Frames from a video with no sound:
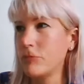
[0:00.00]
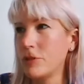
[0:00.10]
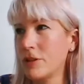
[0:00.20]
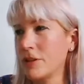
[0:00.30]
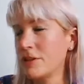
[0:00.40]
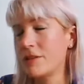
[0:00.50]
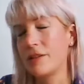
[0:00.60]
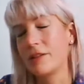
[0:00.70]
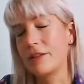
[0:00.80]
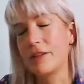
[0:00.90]
or on
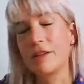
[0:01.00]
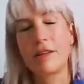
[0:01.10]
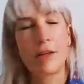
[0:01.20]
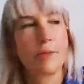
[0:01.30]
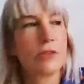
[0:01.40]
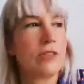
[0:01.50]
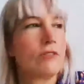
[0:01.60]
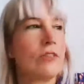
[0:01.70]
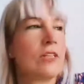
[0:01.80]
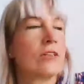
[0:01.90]
like cable
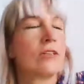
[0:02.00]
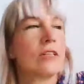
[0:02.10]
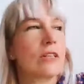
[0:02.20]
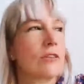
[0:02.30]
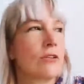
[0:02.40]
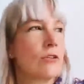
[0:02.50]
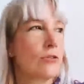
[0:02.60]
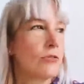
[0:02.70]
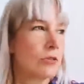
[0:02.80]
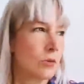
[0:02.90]
TV or like the
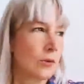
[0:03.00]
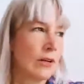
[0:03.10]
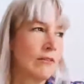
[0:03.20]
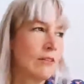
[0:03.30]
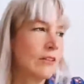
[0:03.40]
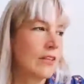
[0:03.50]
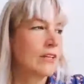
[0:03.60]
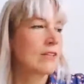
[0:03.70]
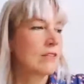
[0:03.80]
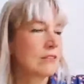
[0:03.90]
news or whatever,
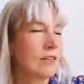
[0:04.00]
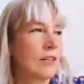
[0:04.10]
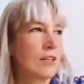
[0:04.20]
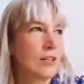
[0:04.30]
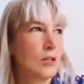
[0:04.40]
that's like,